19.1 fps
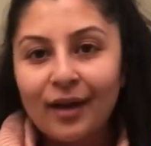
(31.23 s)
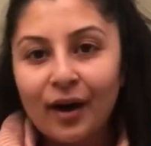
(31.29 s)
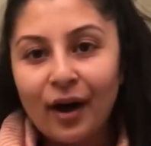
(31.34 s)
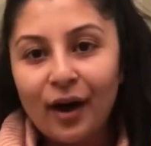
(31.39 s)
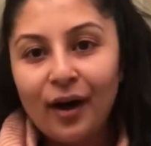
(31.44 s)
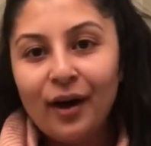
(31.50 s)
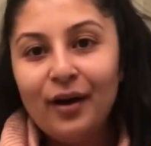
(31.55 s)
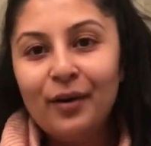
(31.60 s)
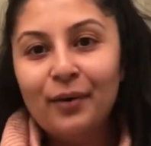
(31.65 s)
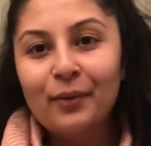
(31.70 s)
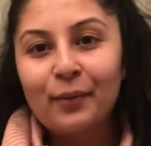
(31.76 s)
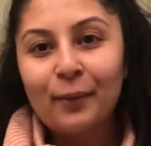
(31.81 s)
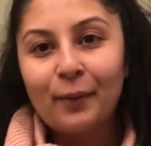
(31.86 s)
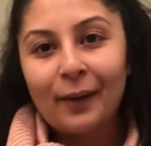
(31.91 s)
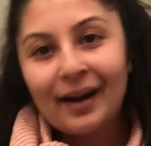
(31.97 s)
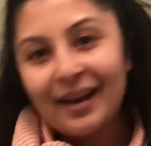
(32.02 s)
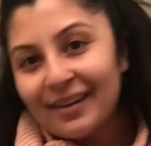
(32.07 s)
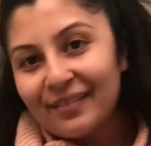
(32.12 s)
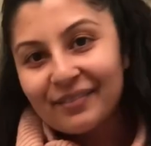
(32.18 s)

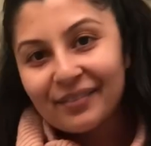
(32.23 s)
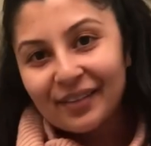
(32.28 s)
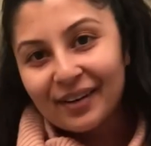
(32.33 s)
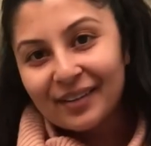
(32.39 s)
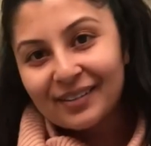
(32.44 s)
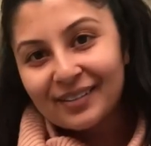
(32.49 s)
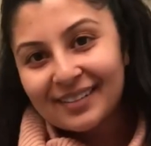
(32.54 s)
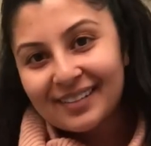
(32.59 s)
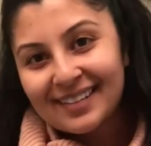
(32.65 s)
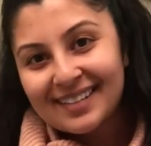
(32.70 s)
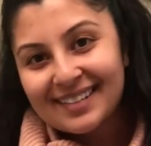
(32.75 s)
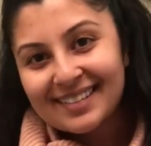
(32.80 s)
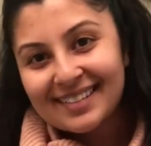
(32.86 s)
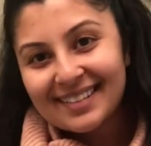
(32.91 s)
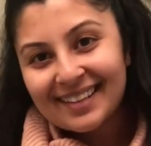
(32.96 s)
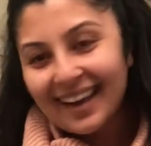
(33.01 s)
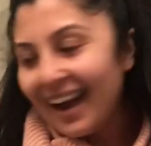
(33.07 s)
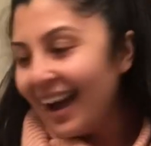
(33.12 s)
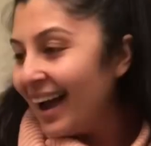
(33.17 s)
Alright folks,
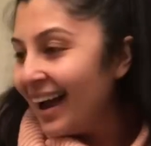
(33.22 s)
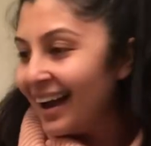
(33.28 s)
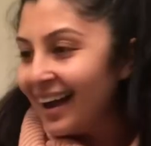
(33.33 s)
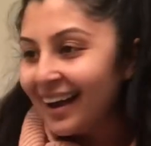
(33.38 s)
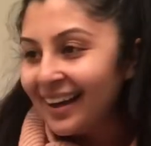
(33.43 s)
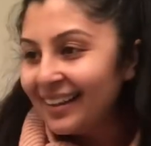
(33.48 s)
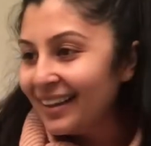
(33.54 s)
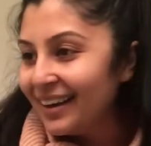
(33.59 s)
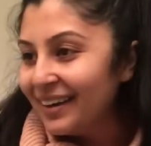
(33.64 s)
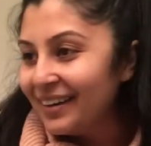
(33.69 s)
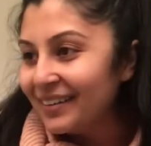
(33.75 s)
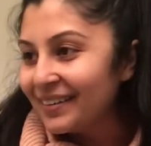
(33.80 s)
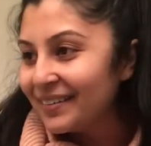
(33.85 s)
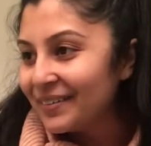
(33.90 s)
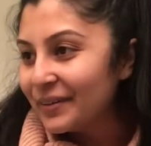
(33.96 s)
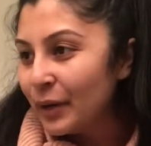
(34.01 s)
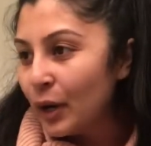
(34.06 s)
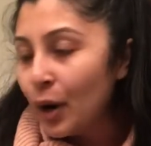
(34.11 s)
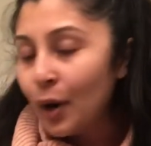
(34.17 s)
hello,
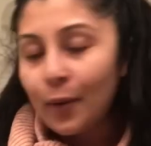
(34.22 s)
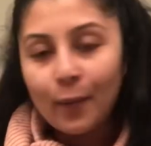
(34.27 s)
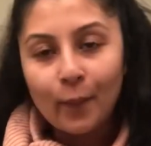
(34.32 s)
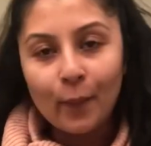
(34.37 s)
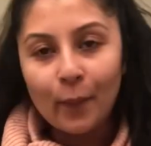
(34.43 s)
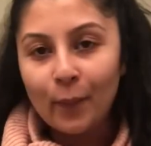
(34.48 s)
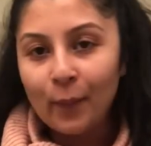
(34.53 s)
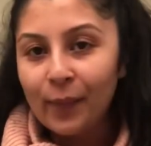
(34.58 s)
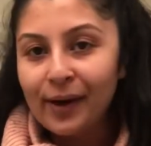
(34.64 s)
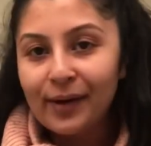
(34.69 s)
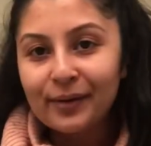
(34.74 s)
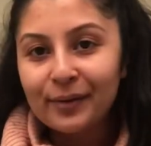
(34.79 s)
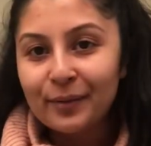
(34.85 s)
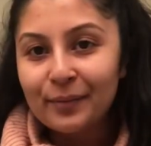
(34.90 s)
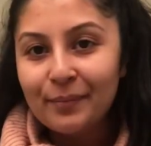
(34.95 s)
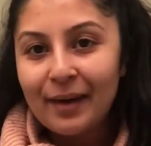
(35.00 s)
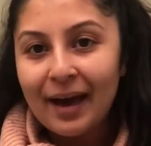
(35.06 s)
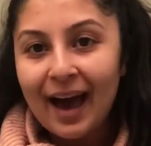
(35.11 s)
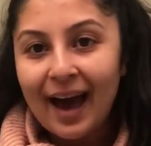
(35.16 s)
welcome
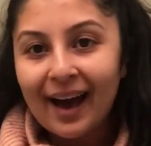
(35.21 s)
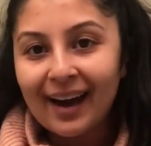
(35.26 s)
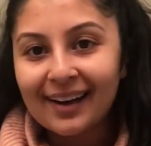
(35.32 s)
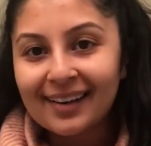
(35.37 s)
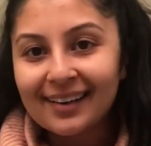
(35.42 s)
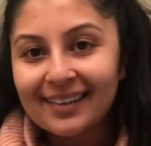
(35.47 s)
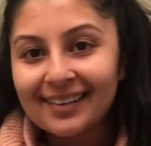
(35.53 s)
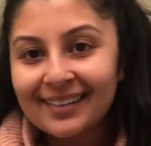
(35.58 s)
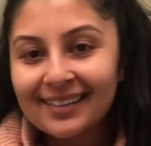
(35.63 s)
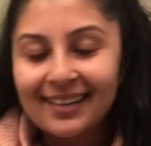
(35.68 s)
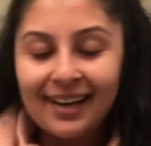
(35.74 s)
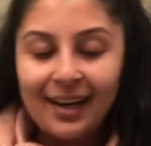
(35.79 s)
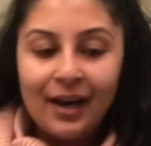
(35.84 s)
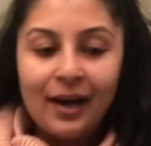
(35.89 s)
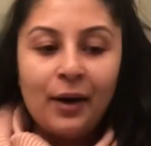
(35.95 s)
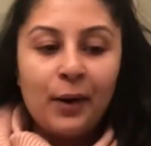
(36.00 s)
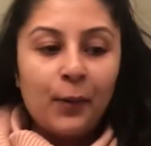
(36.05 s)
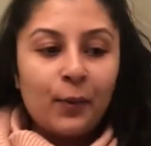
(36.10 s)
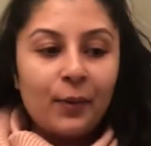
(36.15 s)
back.
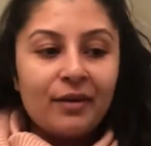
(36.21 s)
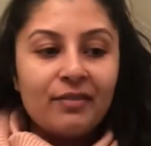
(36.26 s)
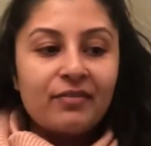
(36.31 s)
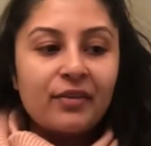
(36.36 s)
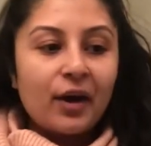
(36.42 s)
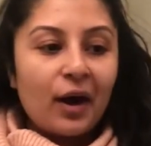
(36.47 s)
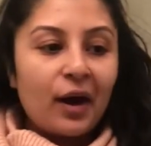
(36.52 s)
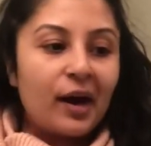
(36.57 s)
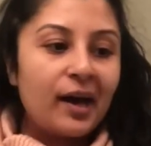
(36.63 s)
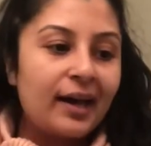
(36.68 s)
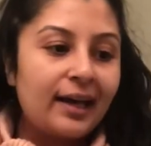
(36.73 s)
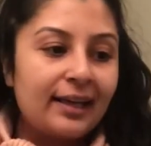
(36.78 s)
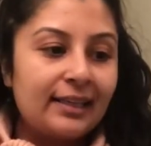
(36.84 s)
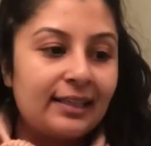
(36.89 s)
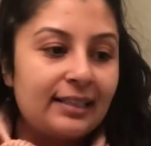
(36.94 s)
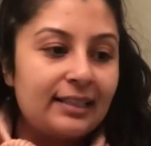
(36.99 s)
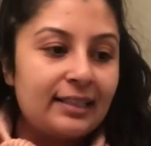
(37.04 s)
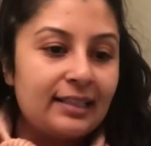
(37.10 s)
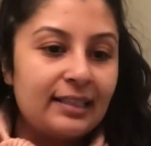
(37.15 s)
We've got
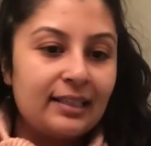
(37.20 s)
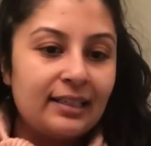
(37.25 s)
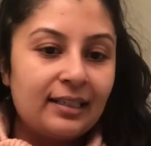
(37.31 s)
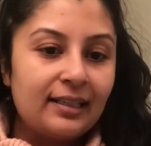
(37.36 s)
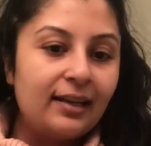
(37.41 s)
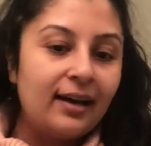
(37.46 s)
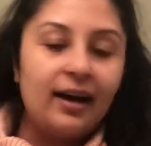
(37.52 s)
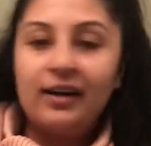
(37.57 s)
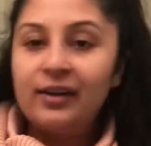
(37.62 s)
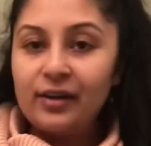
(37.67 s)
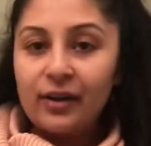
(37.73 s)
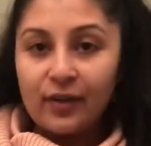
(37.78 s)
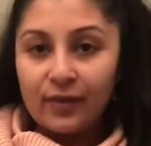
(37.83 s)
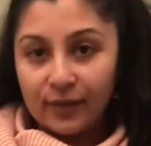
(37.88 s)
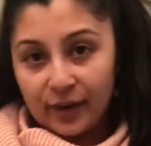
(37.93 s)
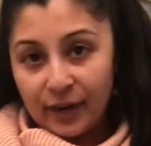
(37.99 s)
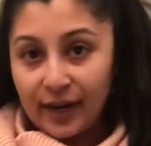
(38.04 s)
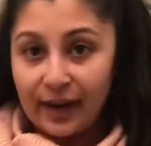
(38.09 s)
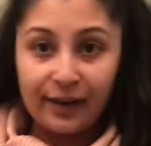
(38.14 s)

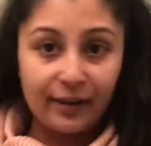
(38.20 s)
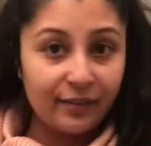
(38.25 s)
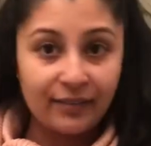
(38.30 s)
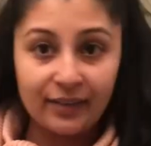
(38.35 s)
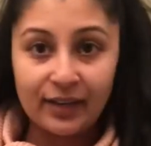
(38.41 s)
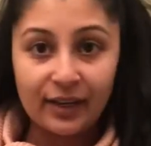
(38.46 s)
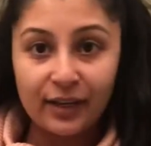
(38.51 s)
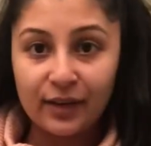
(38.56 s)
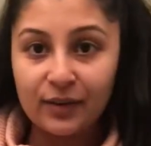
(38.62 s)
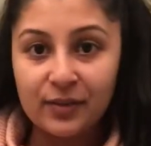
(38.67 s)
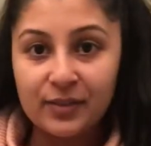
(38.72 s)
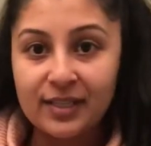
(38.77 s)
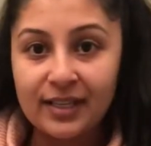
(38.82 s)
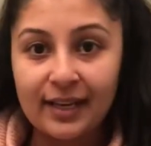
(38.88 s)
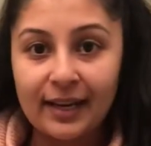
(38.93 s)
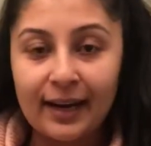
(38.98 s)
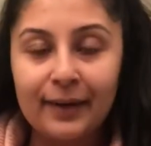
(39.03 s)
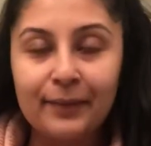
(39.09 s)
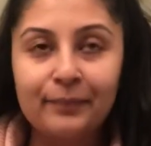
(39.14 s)
another hair video
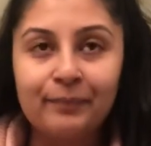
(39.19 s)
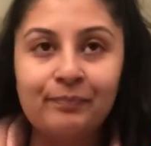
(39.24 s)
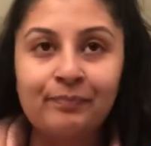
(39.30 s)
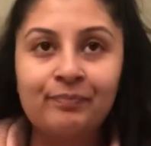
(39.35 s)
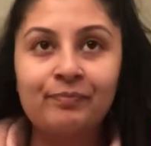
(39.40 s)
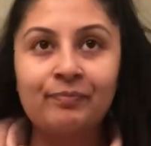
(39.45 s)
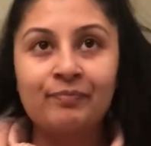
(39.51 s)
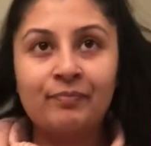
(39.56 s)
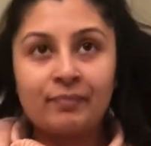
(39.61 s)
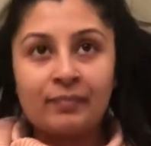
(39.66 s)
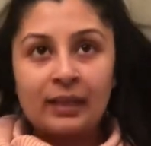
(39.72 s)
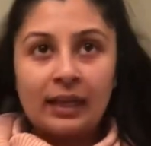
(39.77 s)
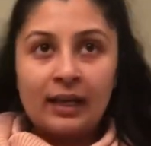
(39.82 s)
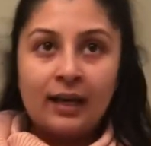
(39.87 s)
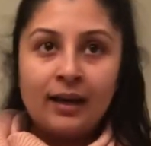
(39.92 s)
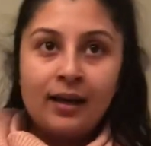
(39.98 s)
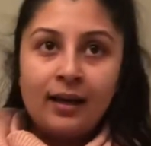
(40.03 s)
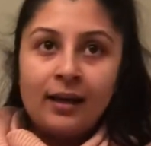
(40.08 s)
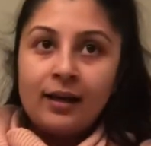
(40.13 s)
today.
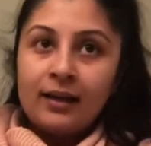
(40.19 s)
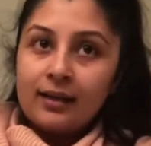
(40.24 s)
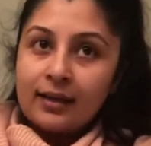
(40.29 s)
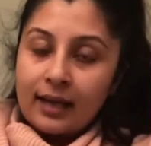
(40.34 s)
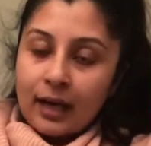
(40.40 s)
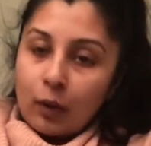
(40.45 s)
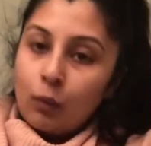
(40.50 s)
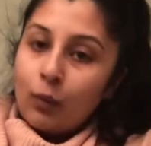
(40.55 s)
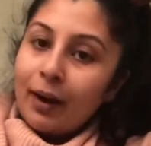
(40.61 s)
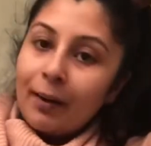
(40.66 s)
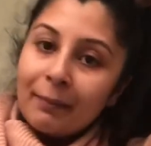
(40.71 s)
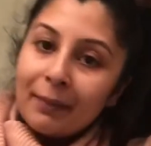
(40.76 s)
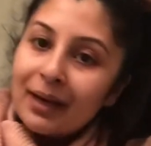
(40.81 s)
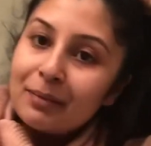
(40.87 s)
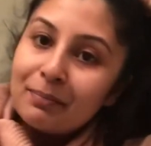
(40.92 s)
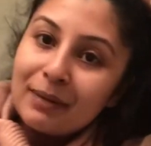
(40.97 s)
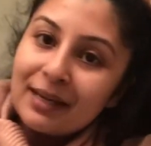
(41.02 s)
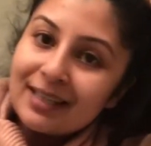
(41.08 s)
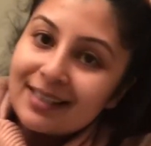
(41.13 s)
Now what
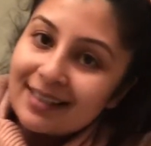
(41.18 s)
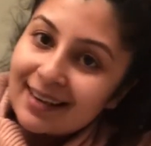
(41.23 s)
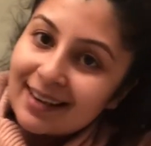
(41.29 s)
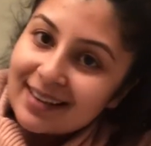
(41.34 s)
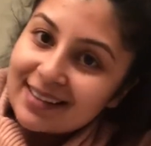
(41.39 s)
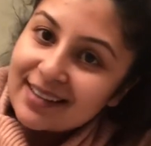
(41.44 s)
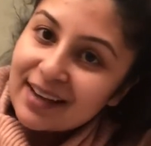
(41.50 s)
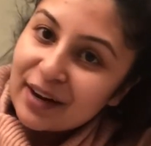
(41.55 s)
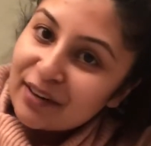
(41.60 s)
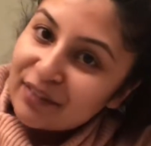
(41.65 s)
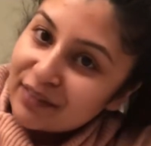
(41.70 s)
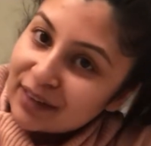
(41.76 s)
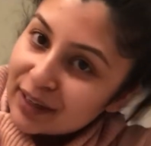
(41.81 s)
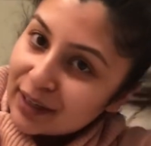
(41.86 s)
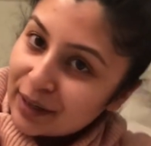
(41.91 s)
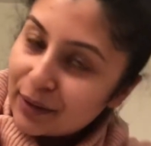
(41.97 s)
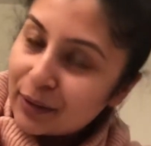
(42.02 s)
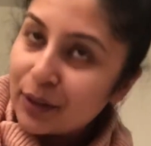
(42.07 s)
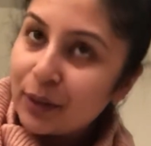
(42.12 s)
might be today's hair
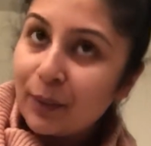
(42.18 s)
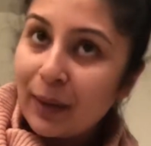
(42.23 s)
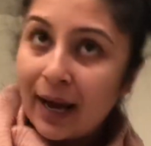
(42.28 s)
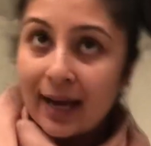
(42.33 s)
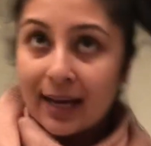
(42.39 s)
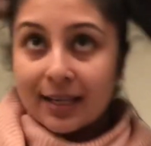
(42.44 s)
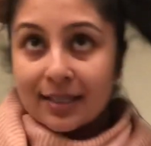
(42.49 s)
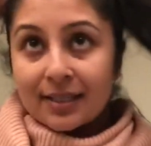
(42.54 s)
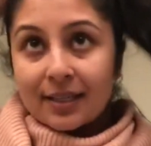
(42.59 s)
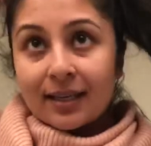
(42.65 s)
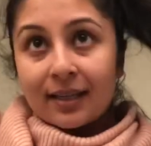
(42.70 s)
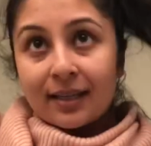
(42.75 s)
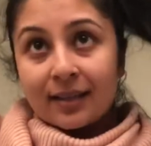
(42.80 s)
video, you ask?